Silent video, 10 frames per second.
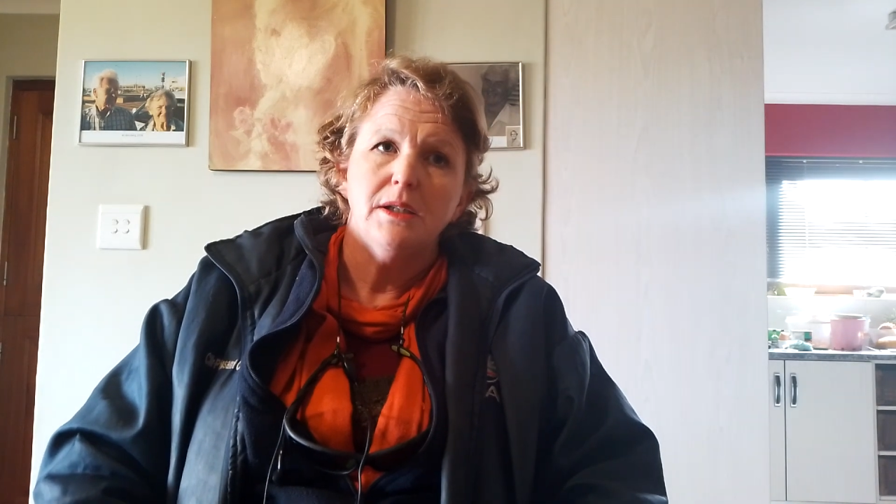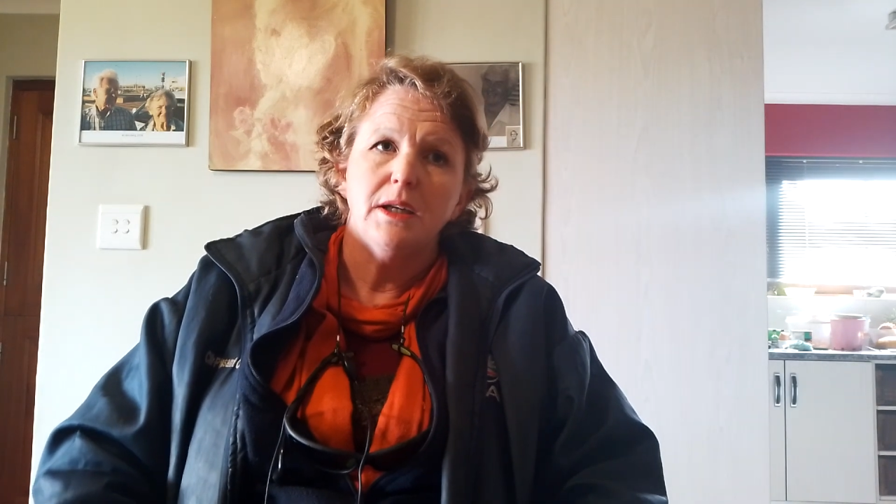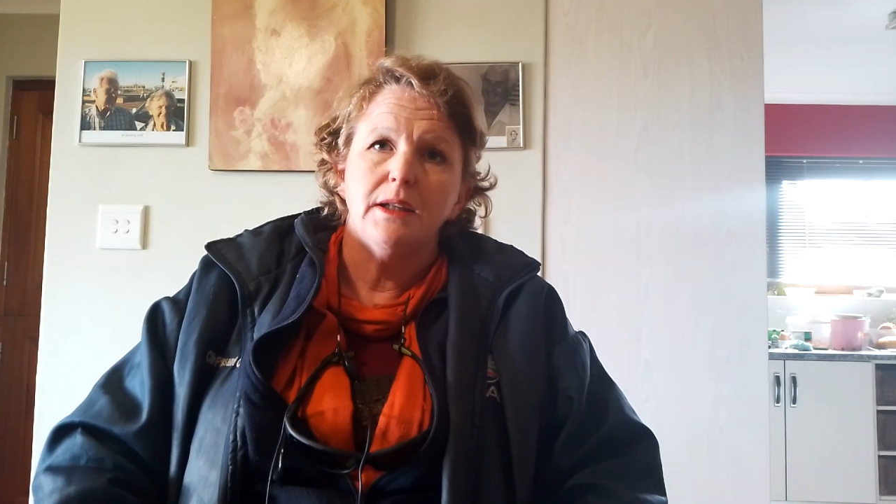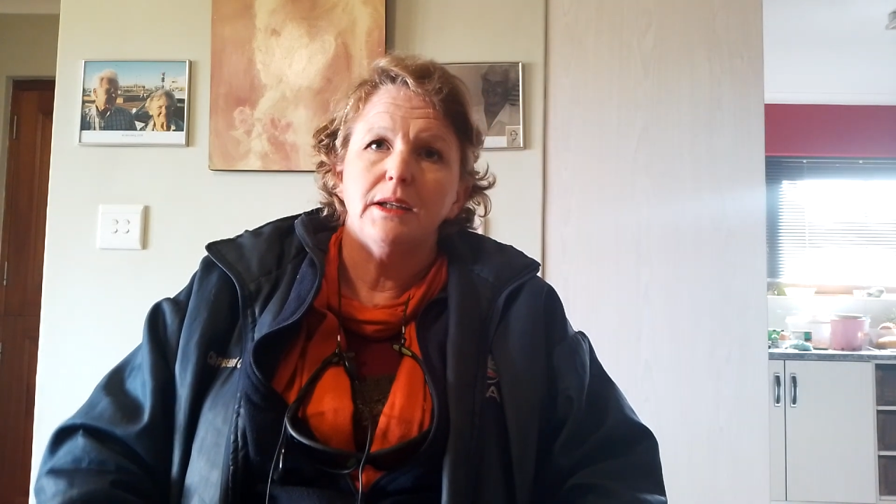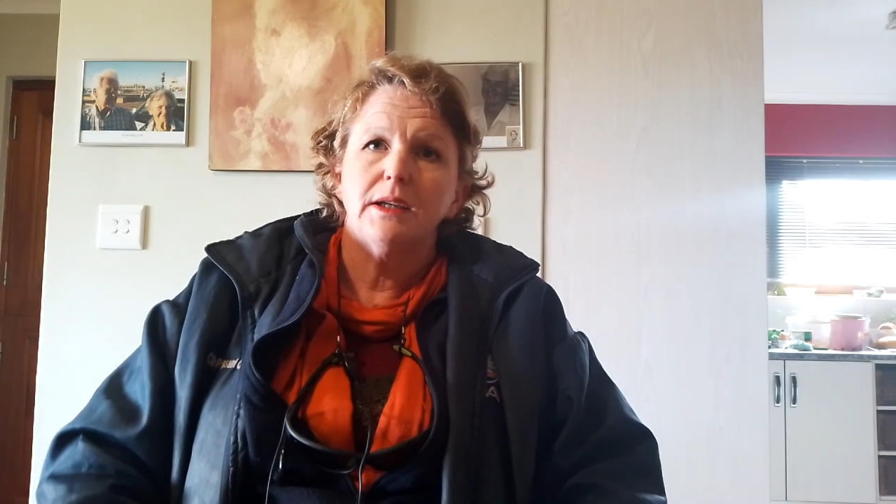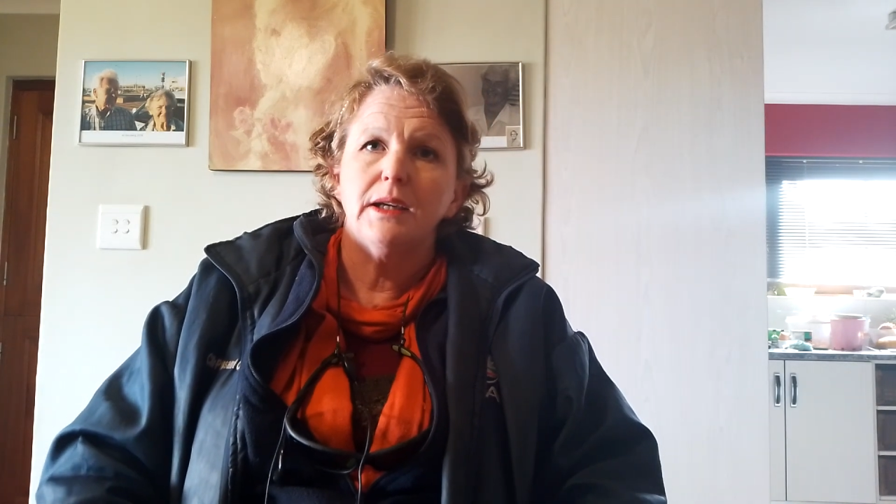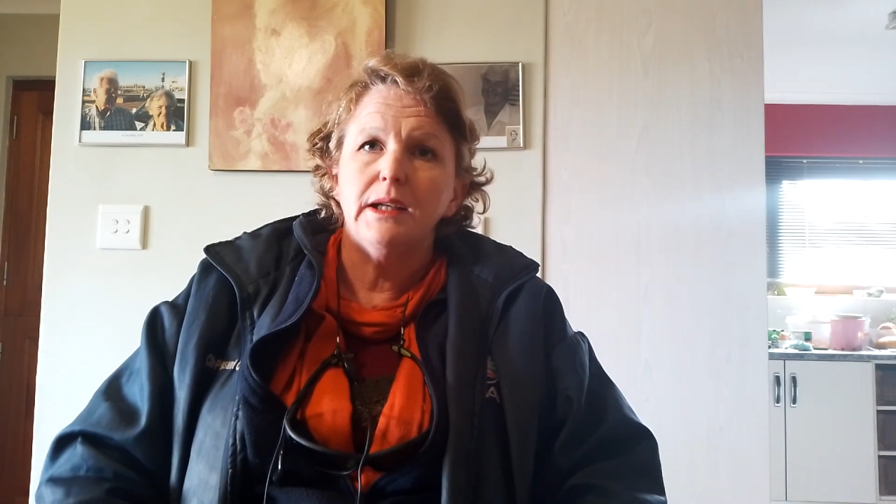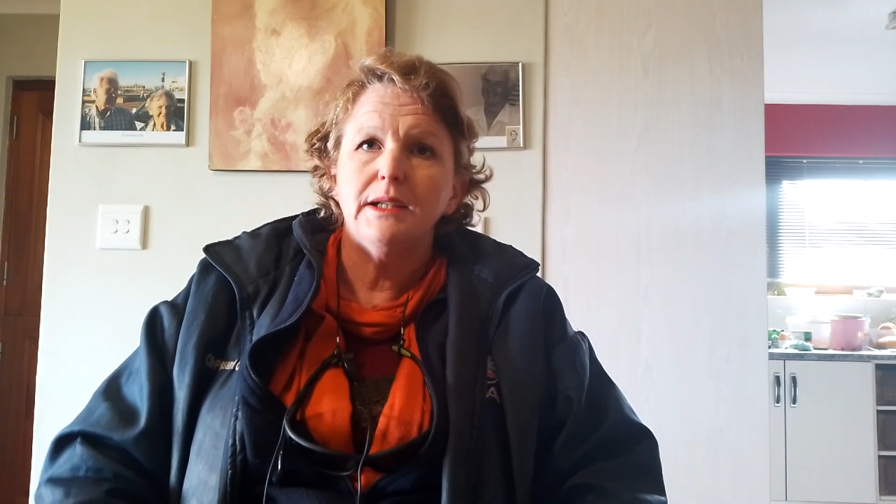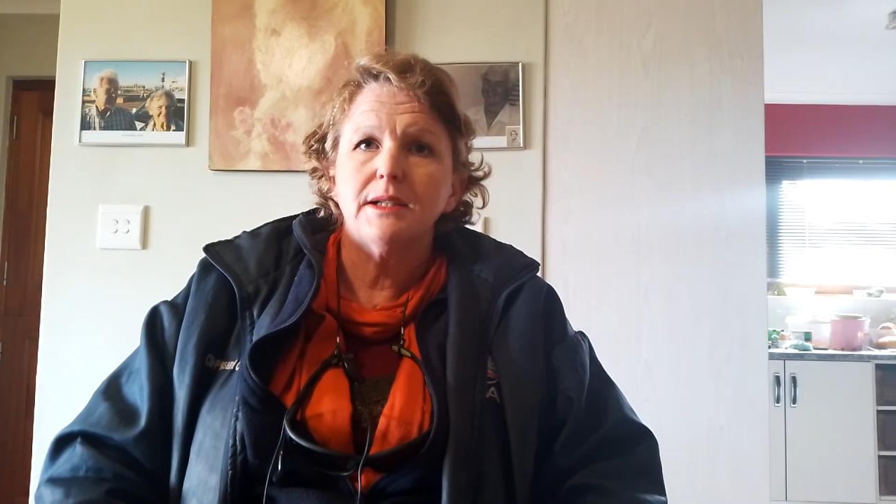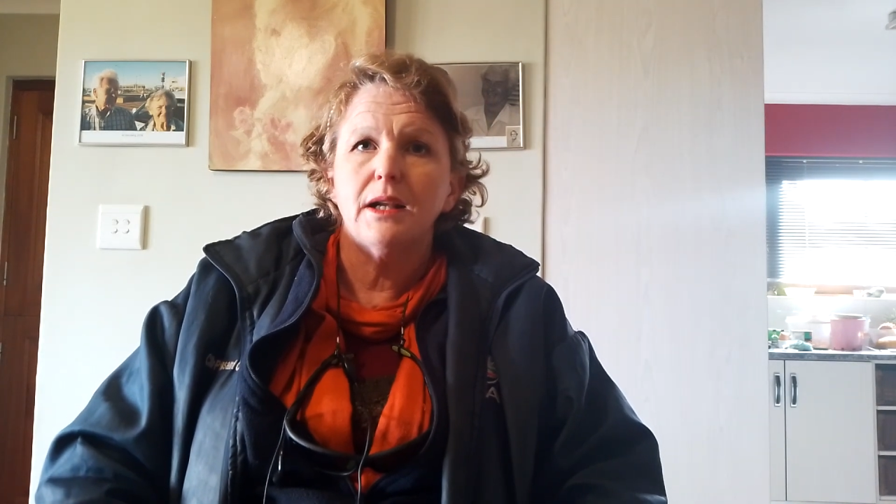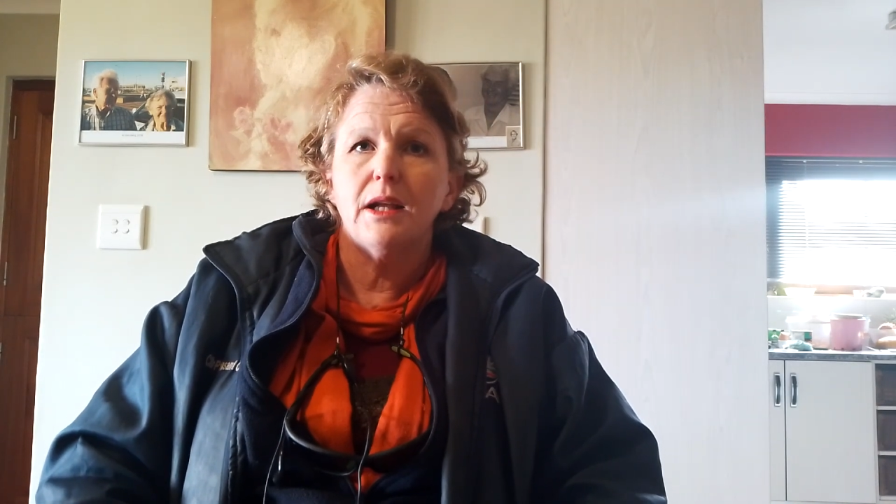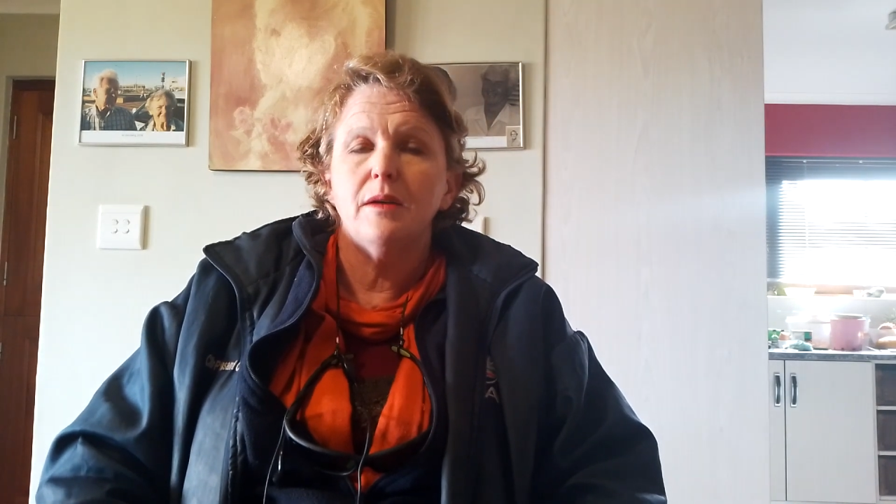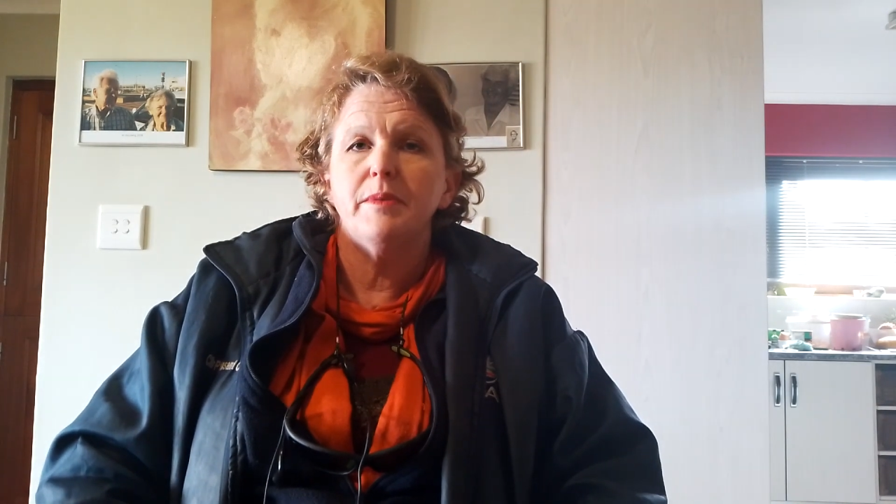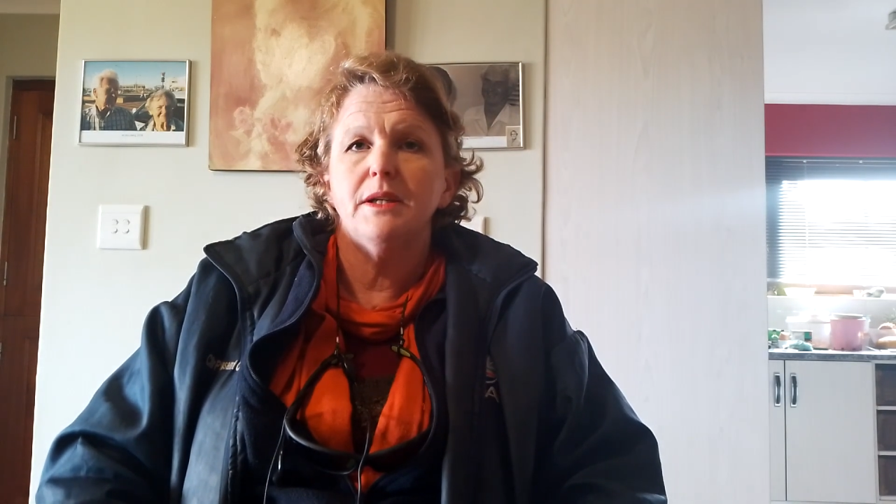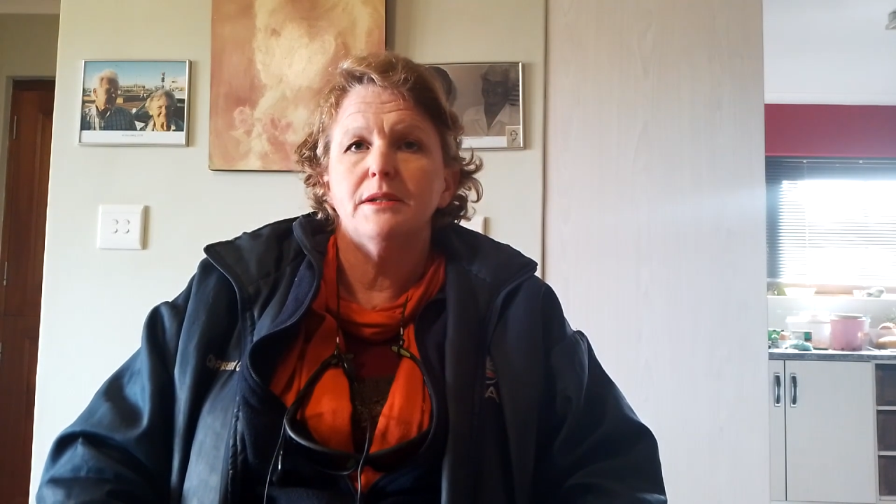and the Achilles Club
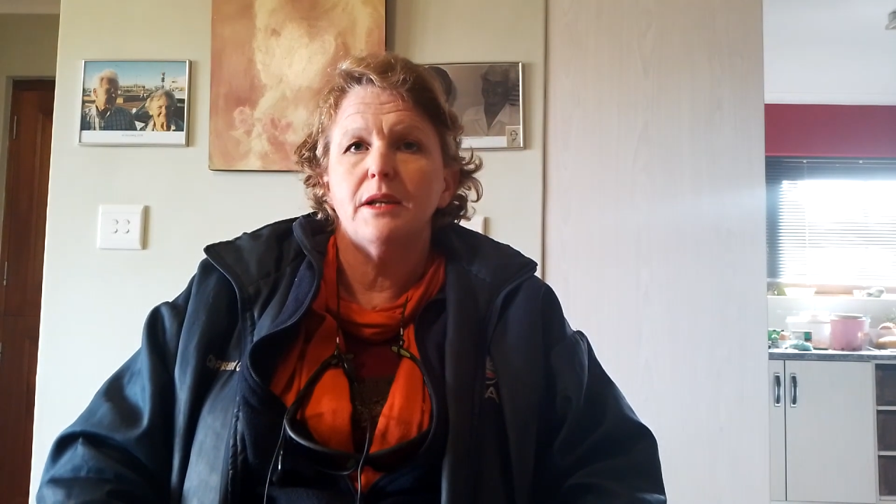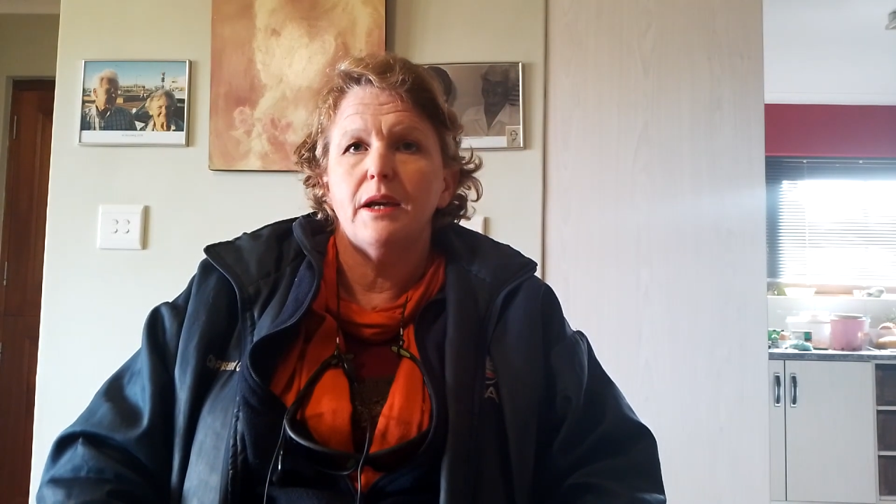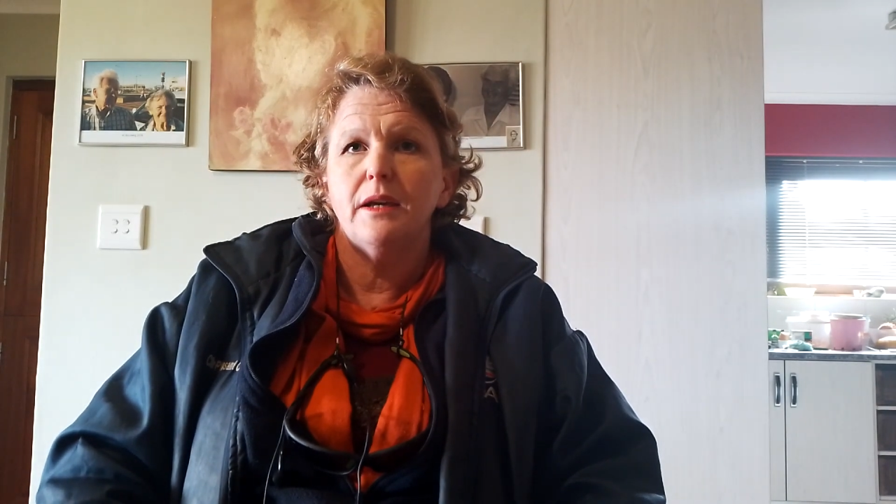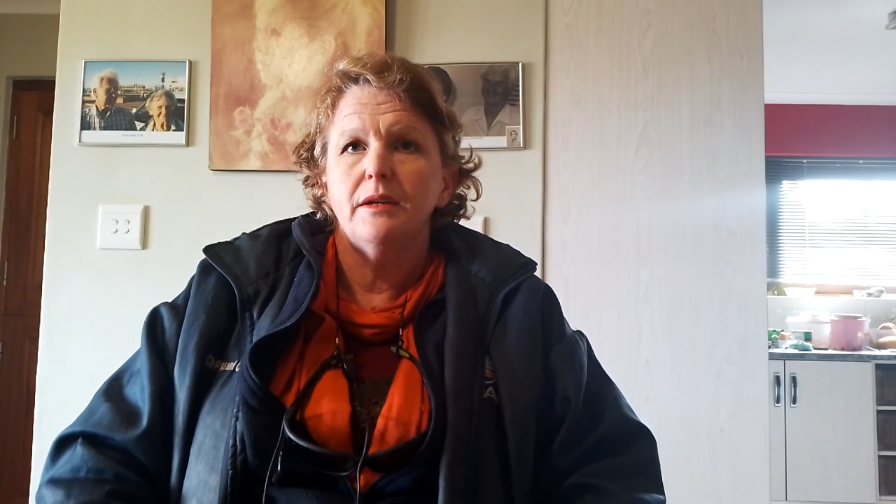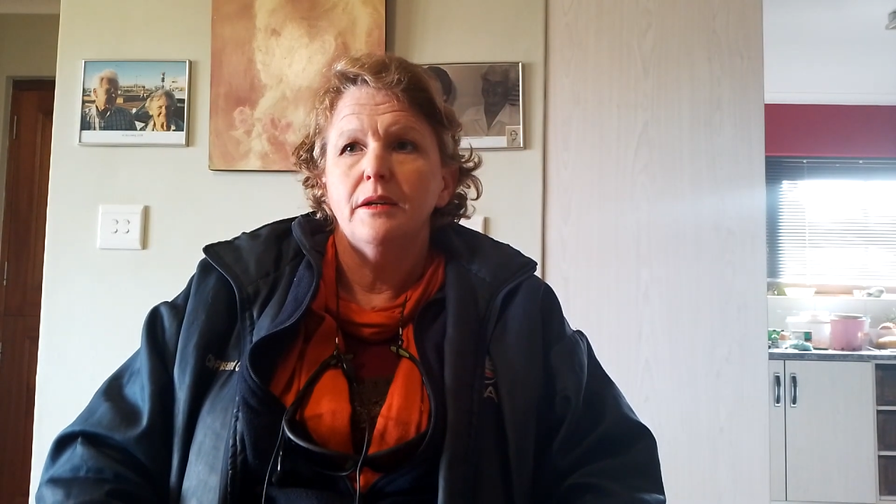is a